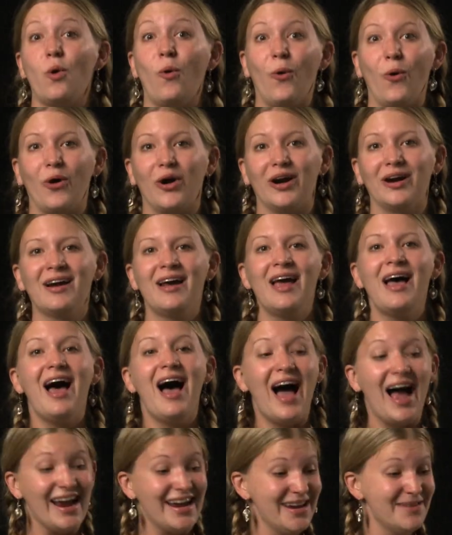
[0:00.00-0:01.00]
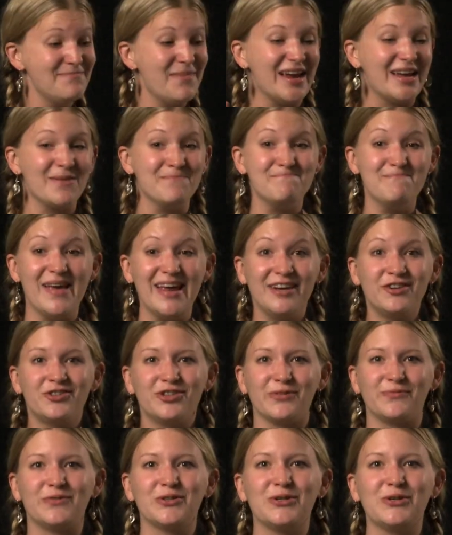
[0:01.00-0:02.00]
Or I can make a
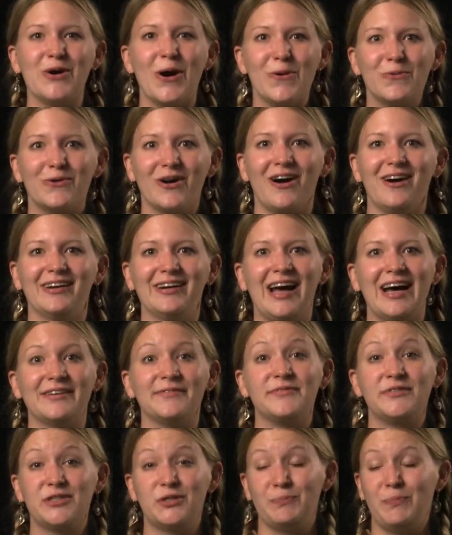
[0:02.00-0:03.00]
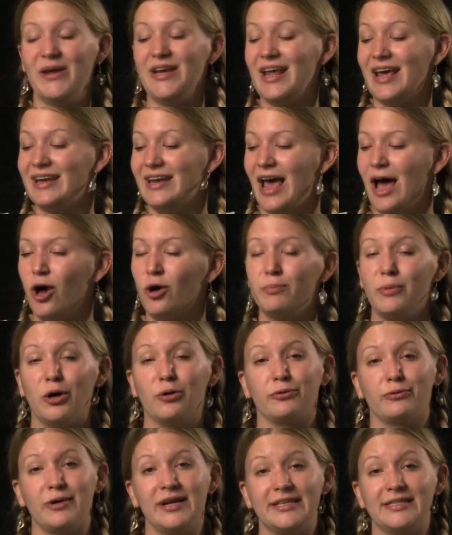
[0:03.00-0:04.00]
makeshift go-kart out of spit and
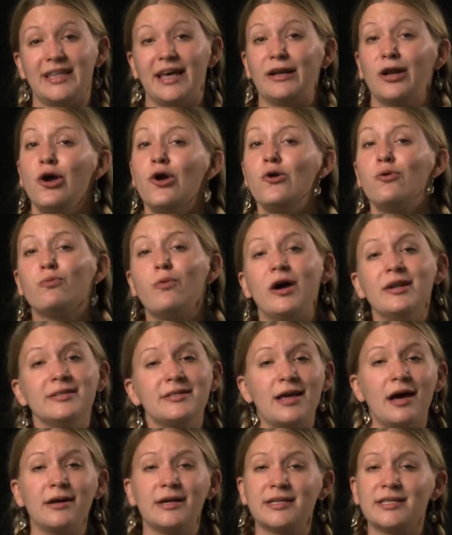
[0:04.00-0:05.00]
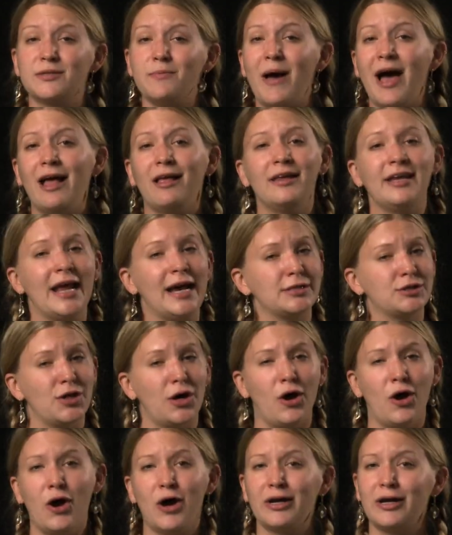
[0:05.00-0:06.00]
elbow grease that runs on a smile and has
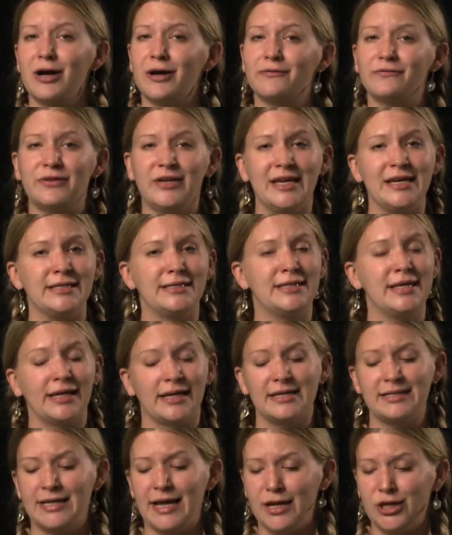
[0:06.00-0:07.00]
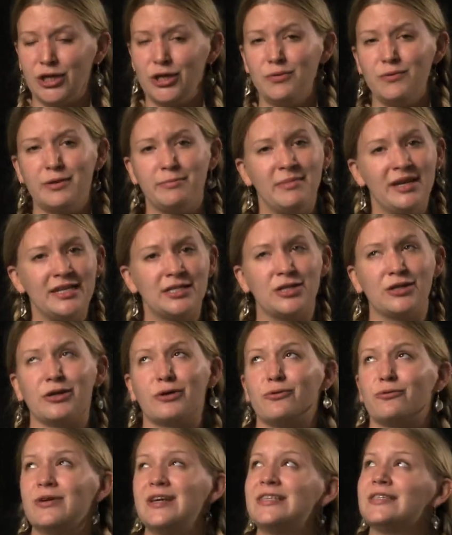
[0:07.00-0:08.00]
the honk of geese that can take you and me to the
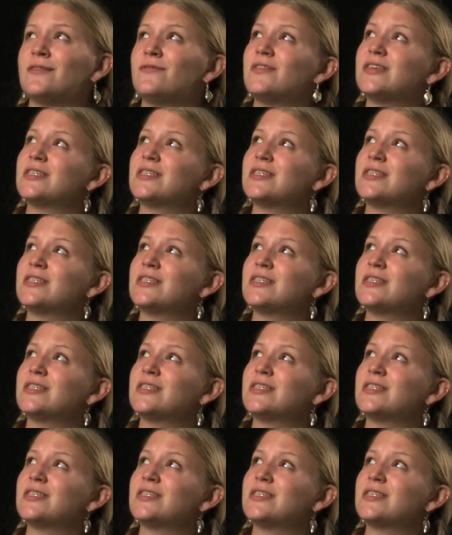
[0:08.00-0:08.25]
crease of the